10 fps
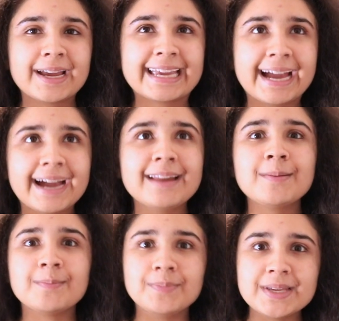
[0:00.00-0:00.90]

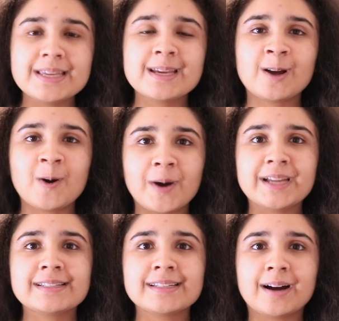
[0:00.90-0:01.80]
can be
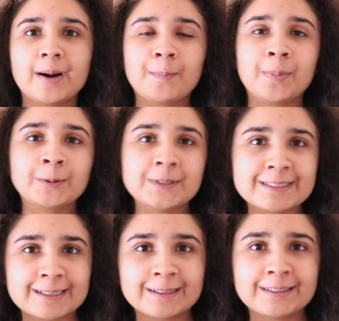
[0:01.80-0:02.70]
quite a
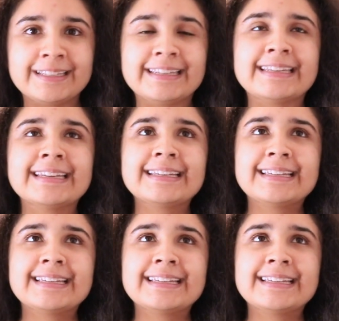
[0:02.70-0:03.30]
politically